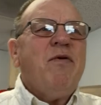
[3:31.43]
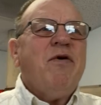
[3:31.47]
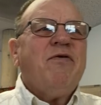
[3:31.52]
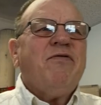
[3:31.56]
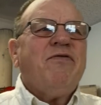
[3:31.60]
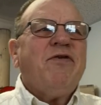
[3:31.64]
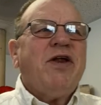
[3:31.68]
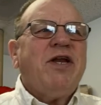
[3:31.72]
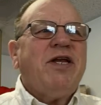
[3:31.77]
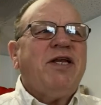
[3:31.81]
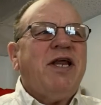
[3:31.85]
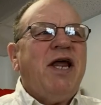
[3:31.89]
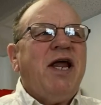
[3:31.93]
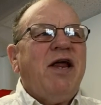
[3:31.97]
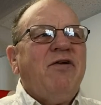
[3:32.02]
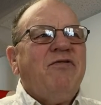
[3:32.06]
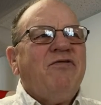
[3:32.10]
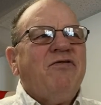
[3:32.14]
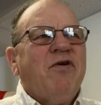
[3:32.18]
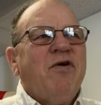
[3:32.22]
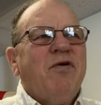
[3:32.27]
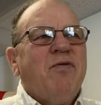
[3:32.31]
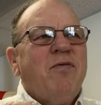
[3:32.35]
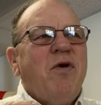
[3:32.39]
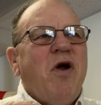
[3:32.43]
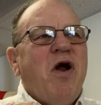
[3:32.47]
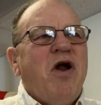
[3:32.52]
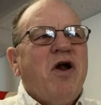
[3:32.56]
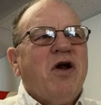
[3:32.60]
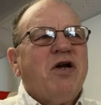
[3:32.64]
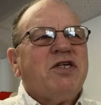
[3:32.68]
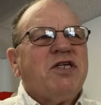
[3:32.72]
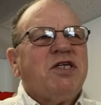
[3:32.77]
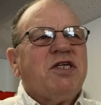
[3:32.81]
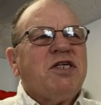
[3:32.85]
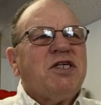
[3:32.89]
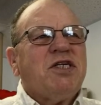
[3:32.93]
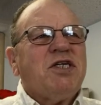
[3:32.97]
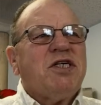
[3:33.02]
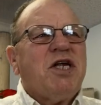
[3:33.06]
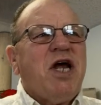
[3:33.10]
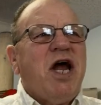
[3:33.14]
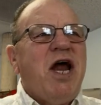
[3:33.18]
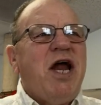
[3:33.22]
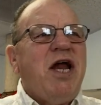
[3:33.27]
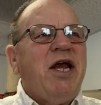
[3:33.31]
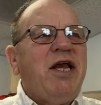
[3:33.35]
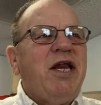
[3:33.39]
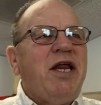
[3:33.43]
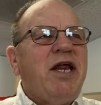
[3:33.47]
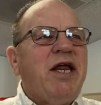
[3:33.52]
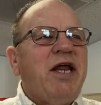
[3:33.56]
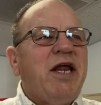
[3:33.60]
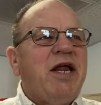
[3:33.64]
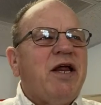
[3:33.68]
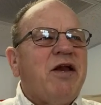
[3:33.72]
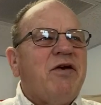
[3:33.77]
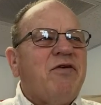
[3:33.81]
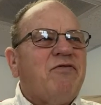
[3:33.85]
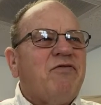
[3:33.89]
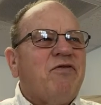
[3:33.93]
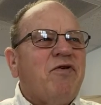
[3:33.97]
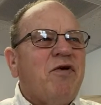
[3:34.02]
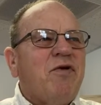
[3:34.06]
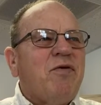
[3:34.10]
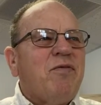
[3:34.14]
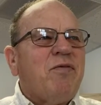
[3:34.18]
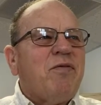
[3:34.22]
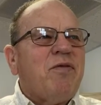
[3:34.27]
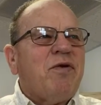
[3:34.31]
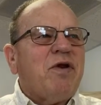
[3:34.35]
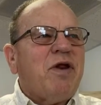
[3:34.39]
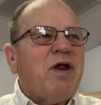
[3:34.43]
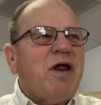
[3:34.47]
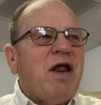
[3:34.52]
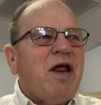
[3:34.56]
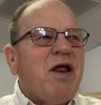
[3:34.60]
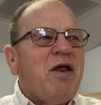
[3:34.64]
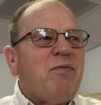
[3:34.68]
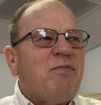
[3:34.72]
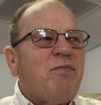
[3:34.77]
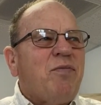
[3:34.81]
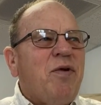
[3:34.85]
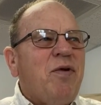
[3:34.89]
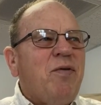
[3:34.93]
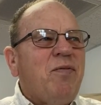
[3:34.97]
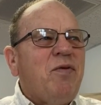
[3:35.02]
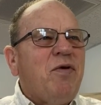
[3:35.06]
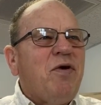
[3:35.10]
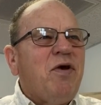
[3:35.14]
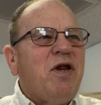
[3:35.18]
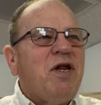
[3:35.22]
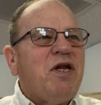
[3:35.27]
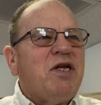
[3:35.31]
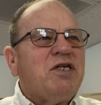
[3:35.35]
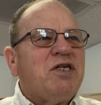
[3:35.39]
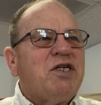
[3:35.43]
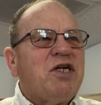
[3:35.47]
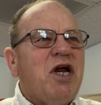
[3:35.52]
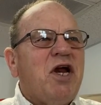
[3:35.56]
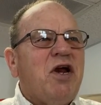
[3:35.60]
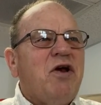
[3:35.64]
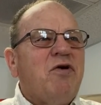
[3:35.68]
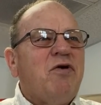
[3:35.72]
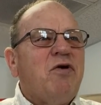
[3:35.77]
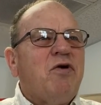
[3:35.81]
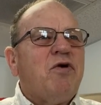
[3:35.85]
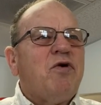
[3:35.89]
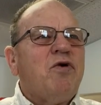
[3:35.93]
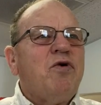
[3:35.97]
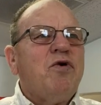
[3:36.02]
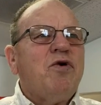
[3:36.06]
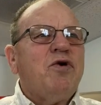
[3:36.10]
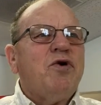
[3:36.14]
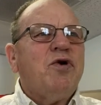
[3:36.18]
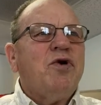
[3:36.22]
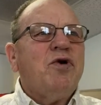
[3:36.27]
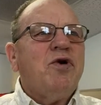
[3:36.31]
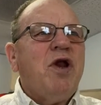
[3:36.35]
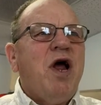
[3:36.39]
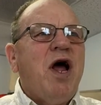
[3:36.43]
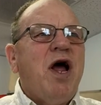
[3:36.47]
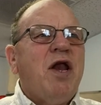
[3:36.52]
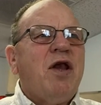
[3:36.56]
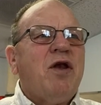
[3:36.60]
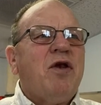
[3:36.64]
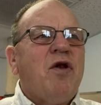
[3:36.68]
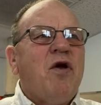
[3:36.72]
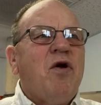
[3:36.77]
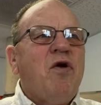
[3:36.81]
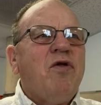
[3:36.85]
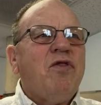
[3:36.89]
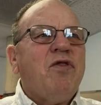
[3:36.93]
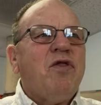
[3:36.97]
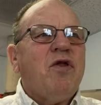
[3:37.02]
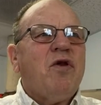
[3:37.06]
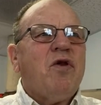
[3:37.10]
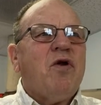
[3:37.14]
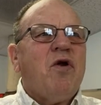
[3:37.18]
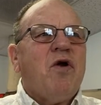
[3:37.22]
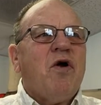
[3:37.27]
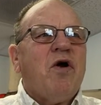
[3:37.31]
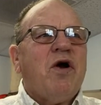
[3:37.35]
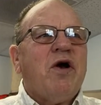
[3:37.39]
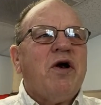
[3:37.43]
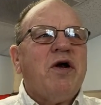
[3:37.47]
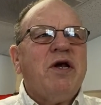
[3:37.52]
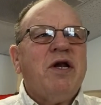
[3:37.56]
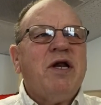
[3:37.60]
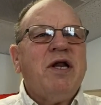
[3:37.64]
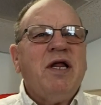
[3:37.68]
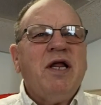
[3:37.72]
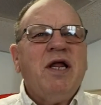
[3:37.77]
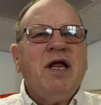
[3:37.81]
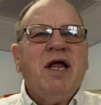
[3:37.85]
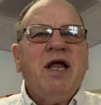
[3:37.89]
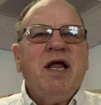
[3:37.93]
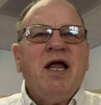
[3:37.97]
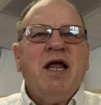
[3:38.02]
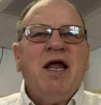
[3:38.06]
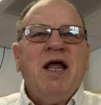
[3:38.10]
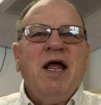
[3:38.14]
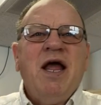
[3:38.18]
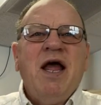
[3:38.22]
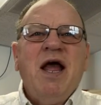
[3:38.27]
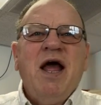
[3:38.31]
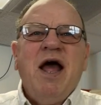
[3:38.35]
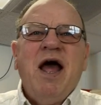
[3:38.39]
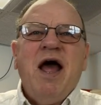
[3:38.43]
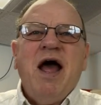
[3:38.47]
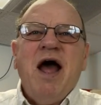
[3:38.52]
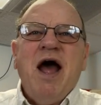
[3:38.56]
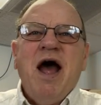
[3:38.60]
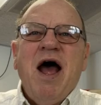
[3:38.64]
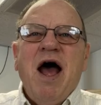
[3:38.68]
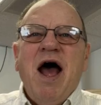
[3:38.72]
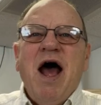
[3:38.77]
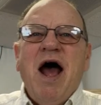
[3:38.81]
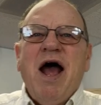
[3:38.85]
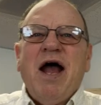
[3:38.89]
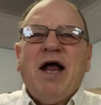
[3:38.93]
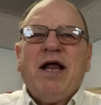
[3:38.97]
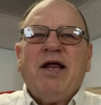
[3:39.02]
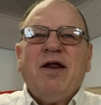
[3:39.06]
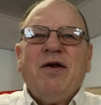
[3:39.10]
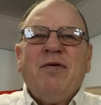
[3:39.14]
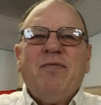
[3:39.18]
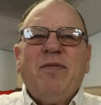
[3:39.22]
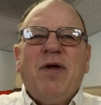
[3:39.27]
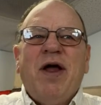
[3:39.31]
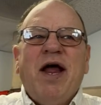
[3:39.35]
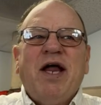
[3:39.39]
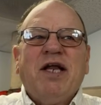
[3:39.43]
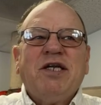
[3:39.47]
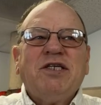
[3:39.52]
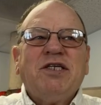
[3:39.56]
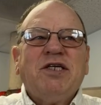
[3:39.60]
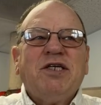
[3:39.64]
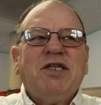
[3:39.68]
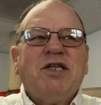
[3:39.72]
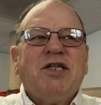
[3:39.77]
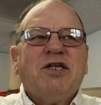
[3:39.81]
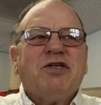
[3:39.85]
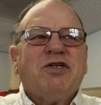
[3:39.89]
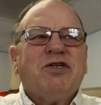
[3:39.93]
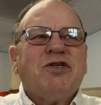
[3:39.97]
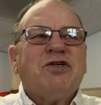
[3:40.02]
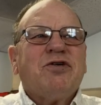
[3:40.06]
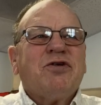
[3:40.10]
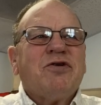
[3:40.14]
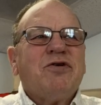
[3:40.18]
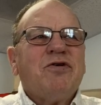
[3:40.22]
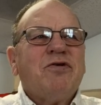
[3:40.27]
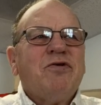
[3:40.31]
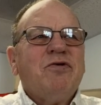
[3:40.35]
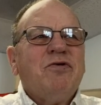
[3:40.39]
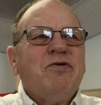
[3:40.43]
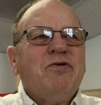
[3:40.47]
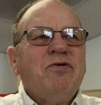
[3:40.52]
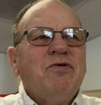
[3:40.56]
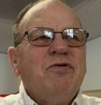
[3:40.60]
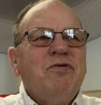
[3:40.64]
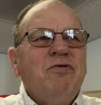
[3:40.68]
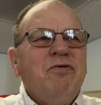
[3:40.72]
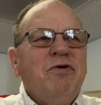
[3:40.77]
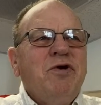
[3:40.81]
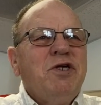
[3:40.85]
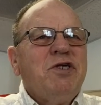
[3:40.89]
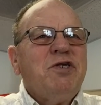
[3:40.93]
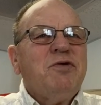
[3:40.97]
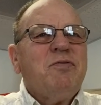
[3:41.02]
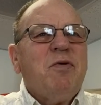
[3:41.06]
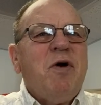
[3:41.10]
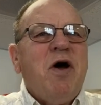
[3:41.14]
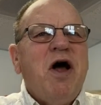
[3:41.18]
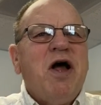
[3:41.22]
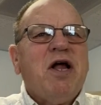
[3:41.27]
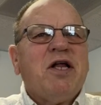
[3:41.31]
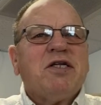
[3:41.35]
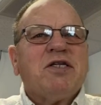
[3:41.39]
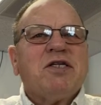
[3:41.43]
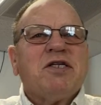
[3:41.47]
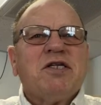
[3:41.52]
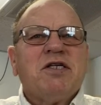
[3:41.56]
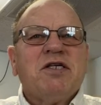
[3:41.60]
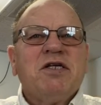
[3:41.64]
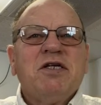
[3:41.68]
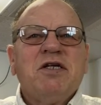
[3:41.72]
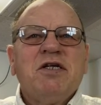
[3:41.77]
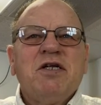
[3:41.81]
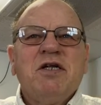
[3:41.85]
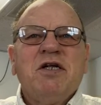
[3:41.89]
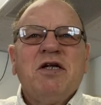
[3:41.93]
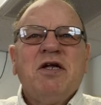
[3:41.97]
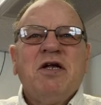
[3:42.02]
But if I take from our society and from people in general who do not know the Lord, I can imagine this response.